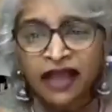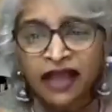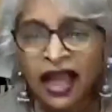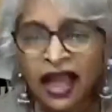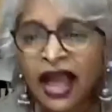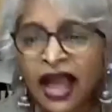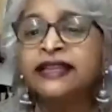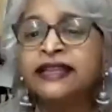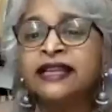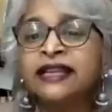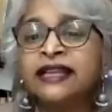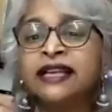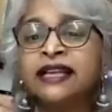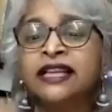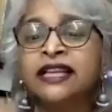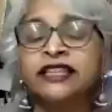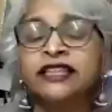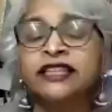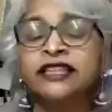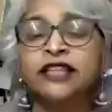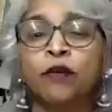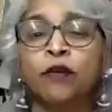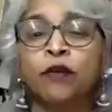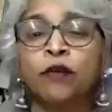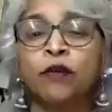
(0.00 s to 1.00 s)
and
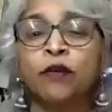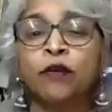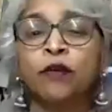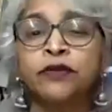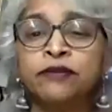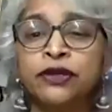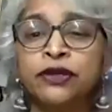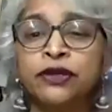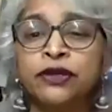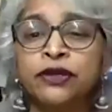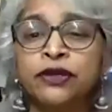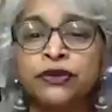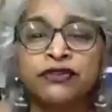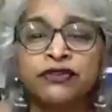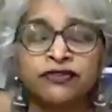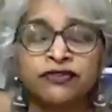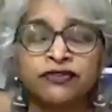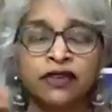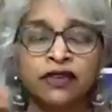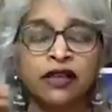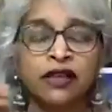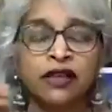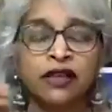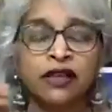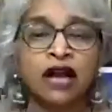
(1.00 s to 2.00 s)
the optimal use
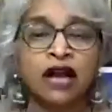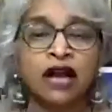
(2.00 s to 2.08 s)
of